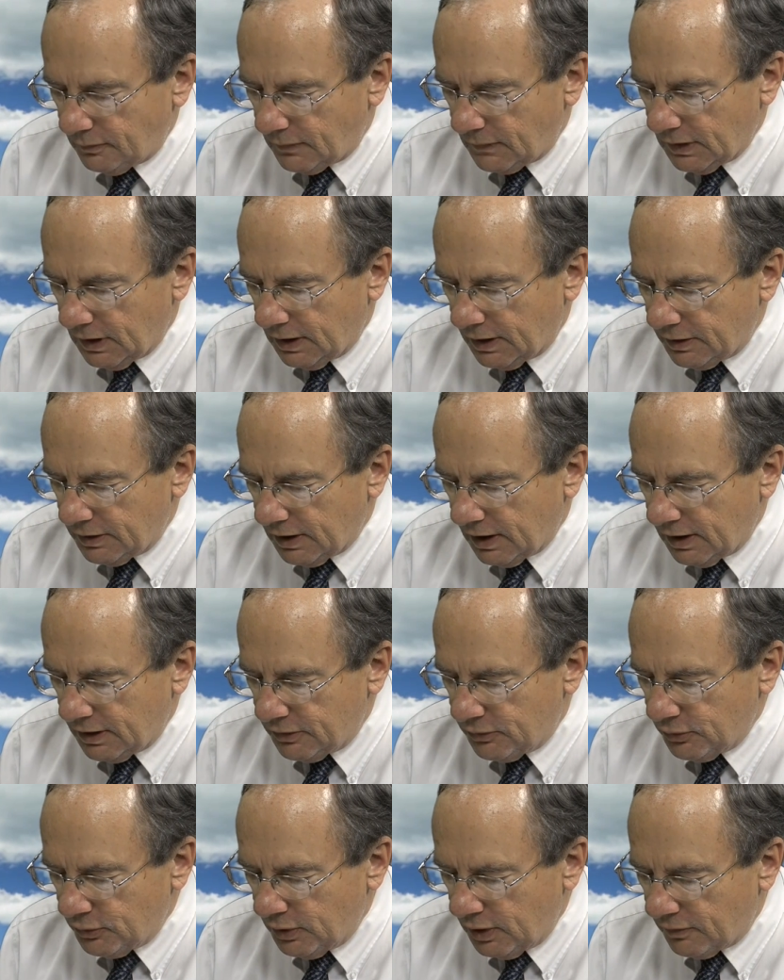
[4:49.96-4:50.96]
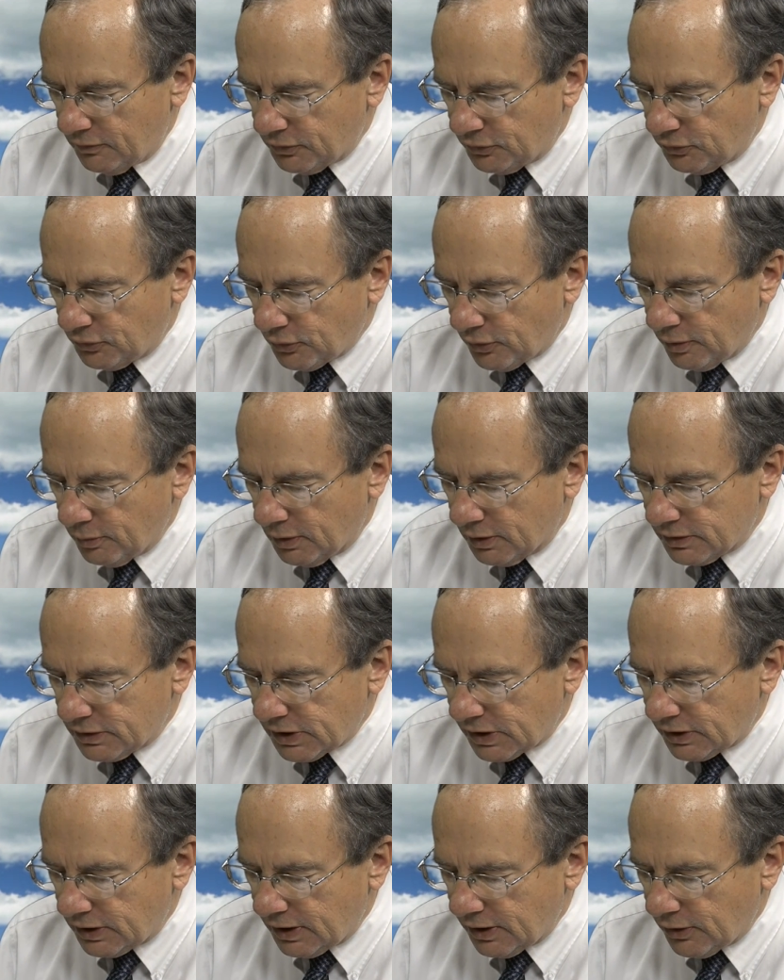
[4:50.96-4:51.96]
I do have a story about
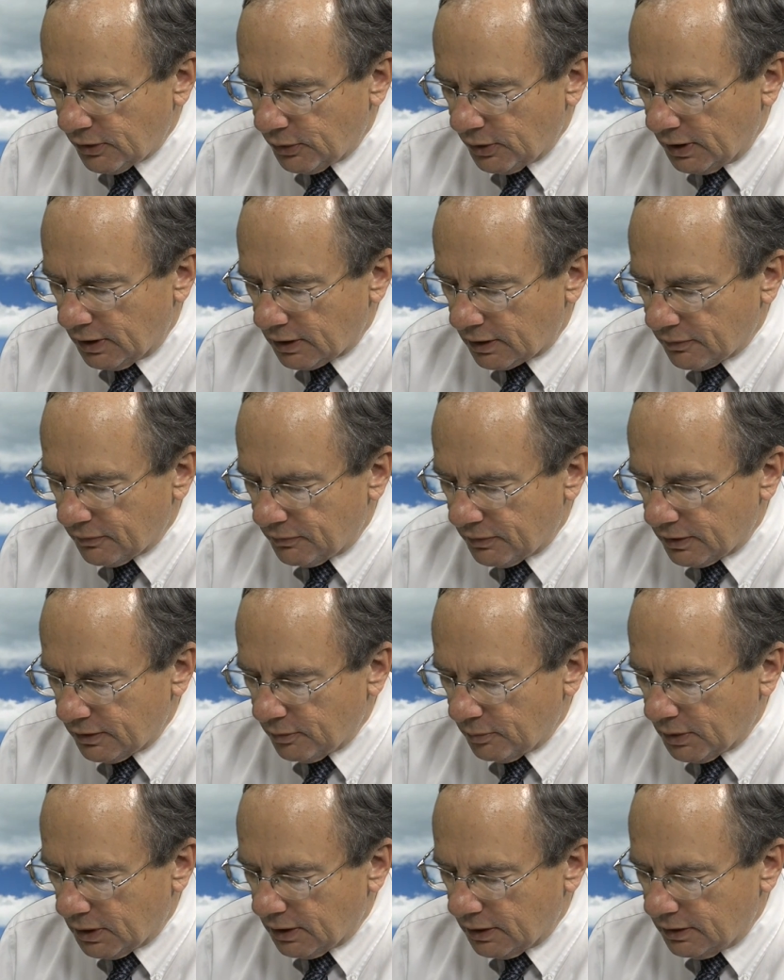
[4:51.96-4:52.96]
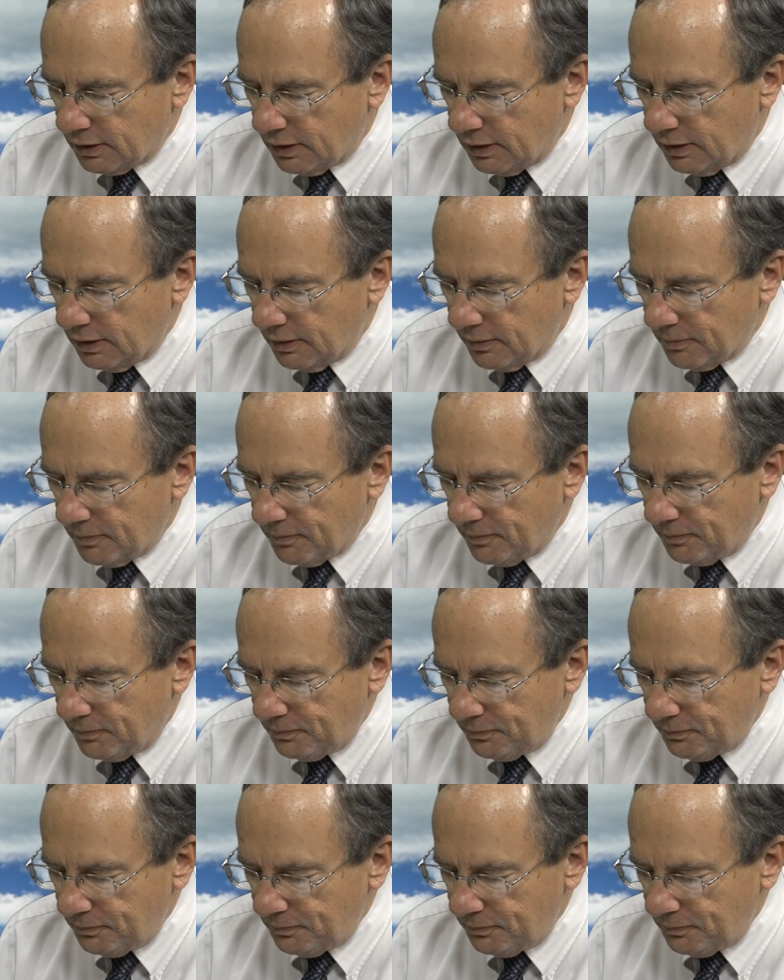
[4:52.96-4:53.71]
Jack Kerouac. A friend of mine